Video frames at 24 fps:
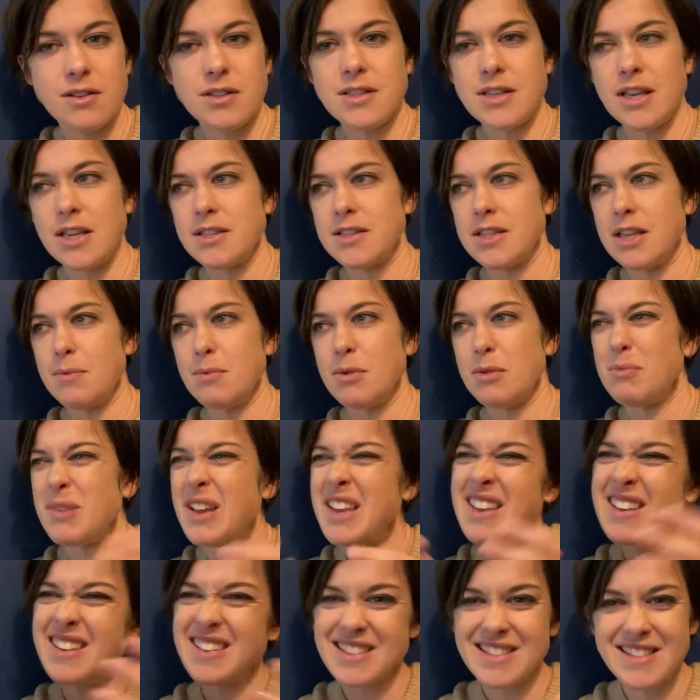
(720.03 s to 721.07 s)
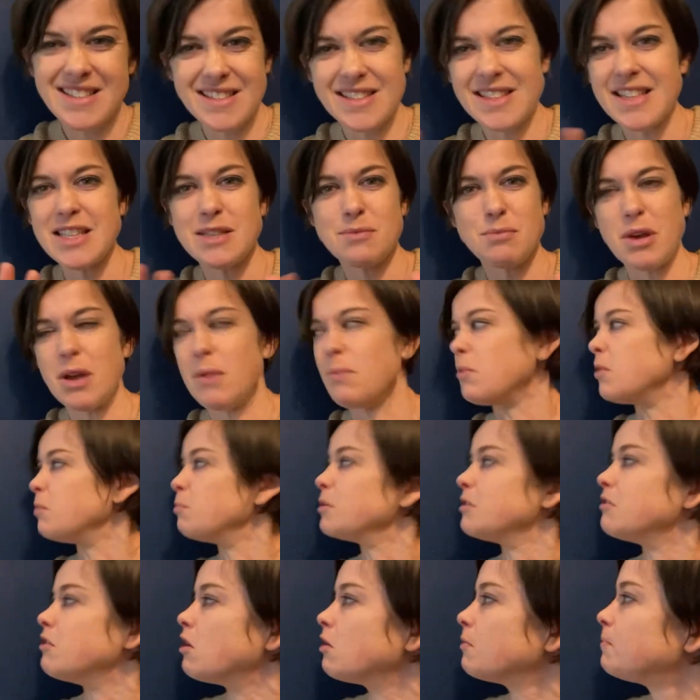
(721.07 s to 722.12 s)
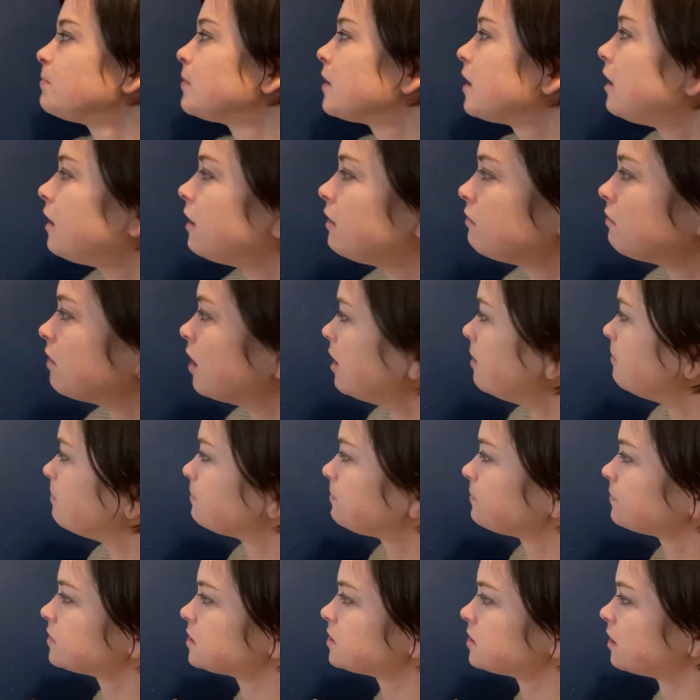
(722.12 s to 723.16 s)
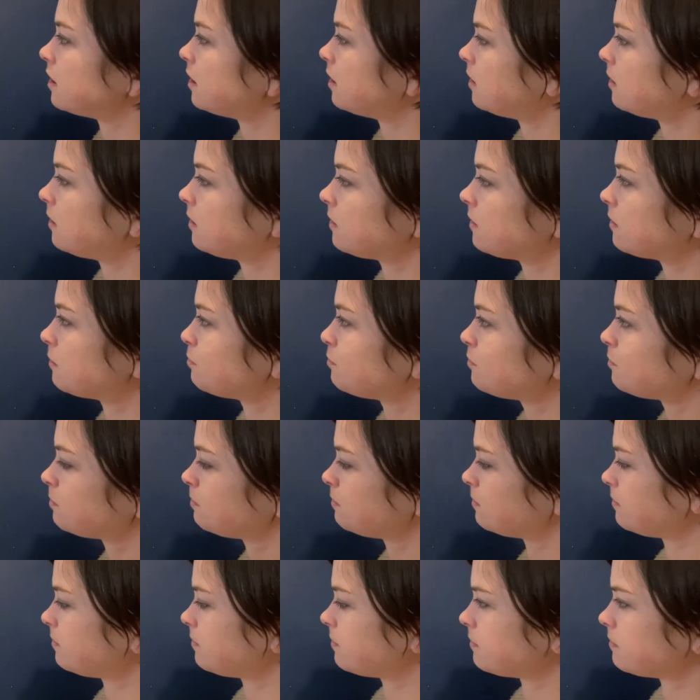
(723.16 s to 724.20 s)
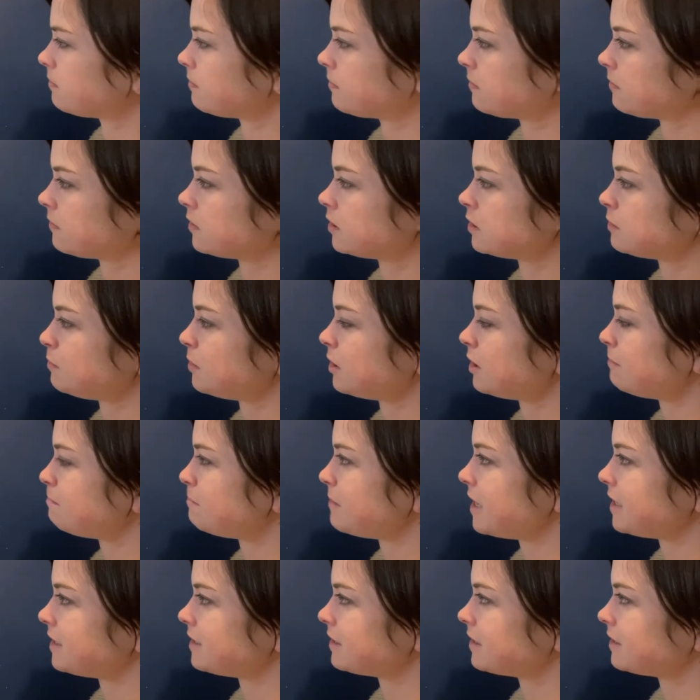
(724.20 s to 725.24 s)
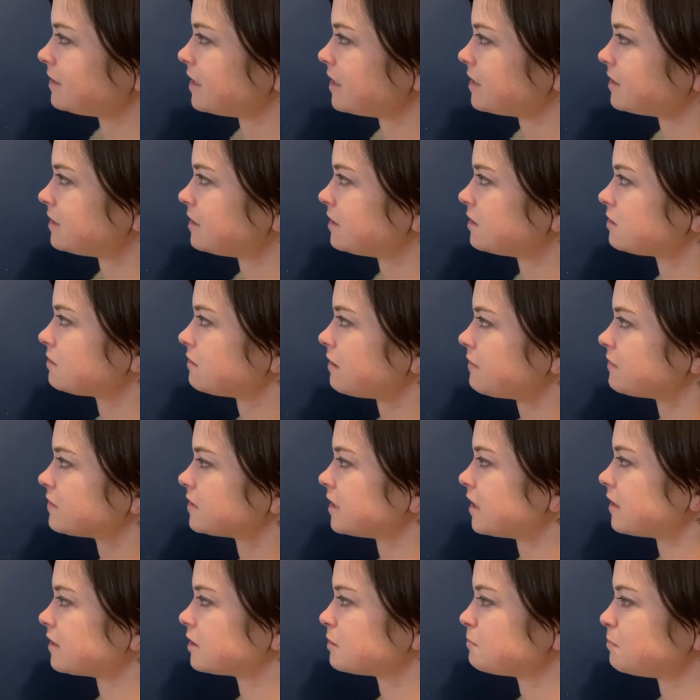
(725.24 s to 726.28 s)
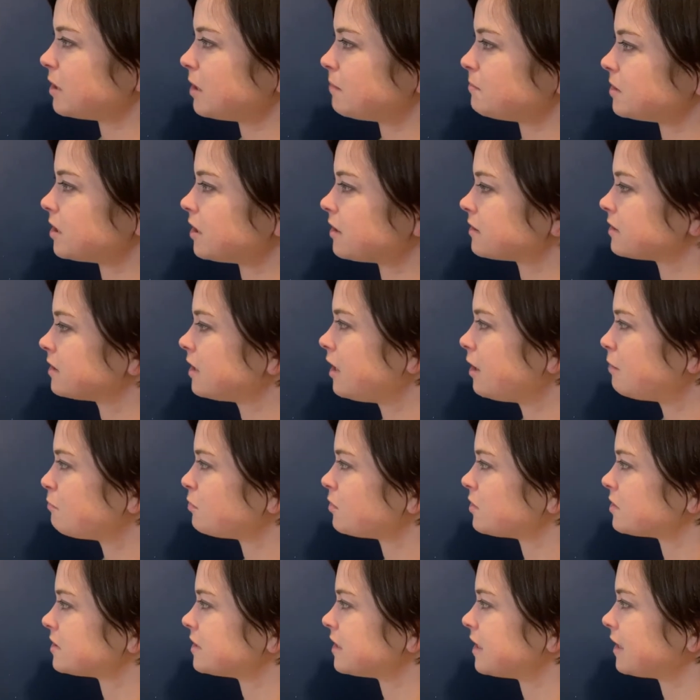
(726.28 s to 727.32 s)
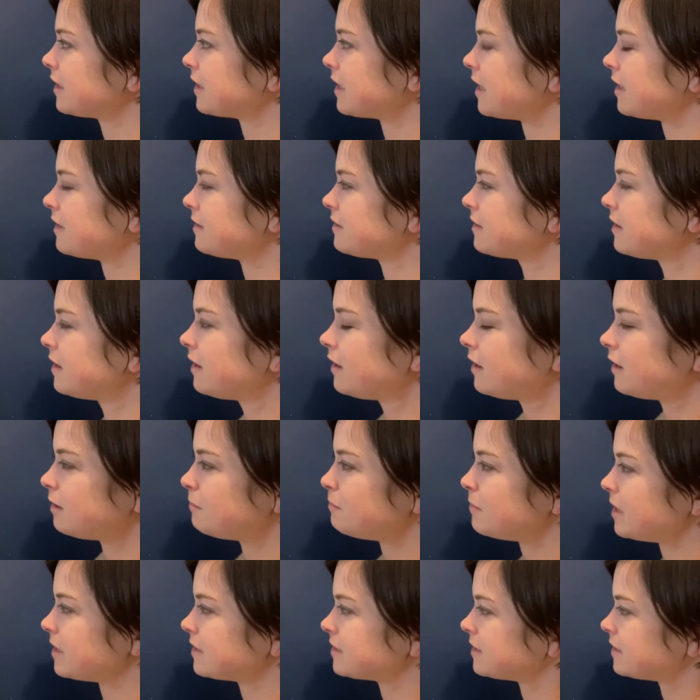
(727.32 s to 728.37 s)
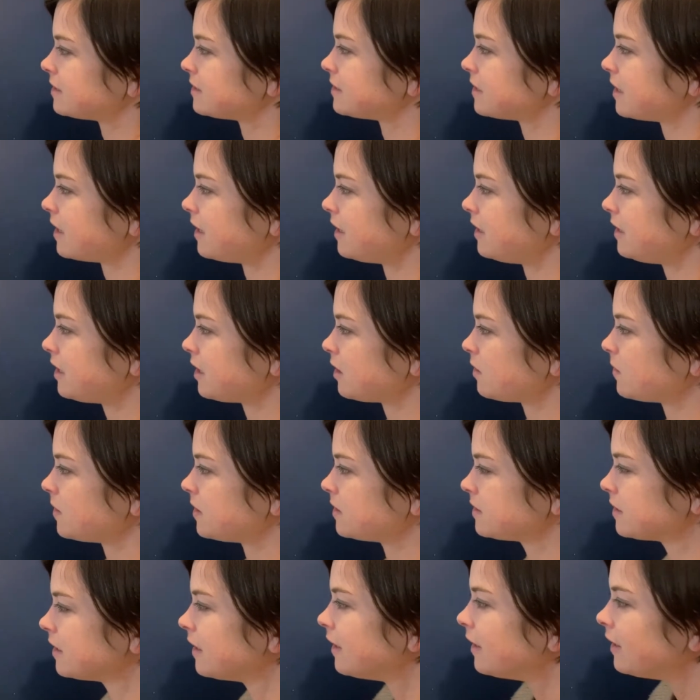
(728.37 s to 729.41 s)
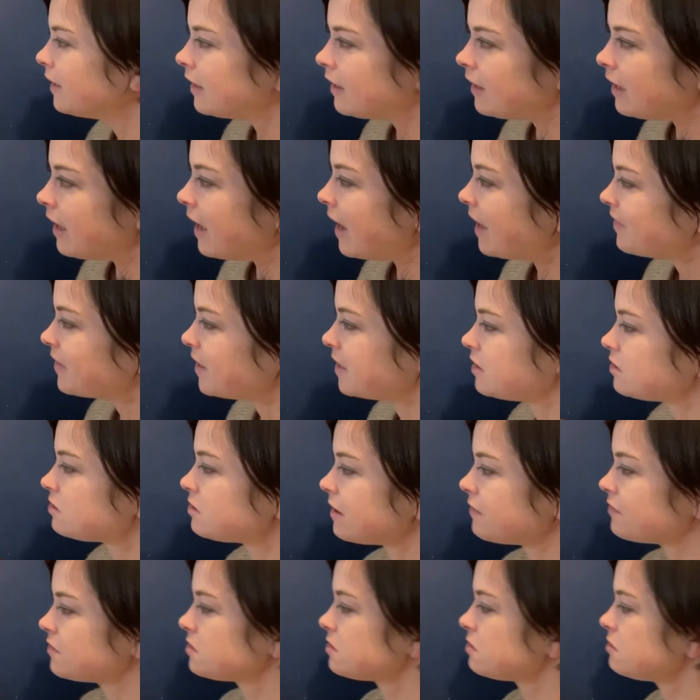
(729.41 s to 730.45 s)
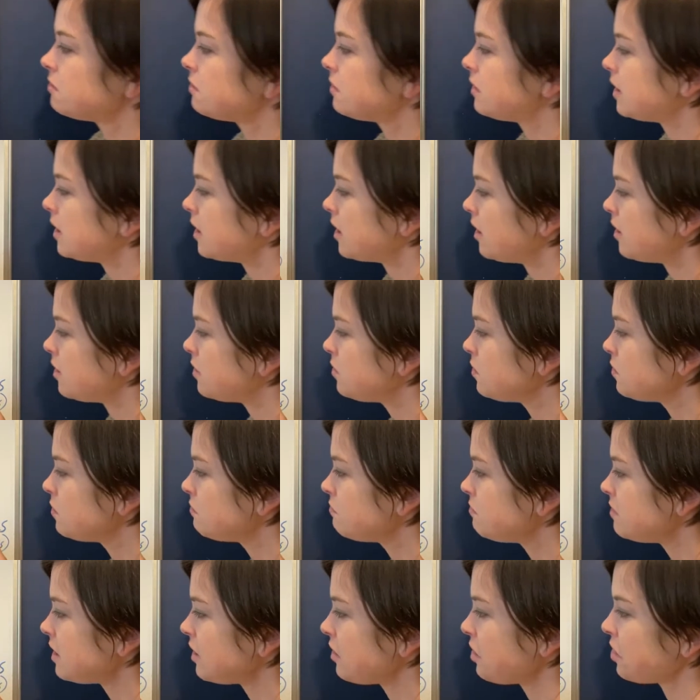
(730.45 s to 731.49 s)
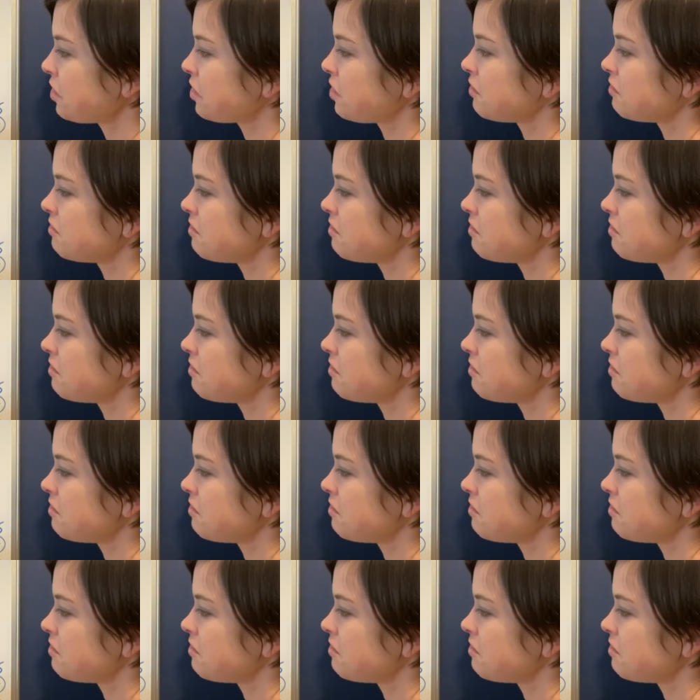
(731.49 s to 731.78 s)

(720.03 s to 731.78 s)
semen, but you can still say sperm, wouldn't be wrong. Right, so sperm made in the testis, travels down the sperm duct, prostate gland makes this liquid, and then it travels through the urethra.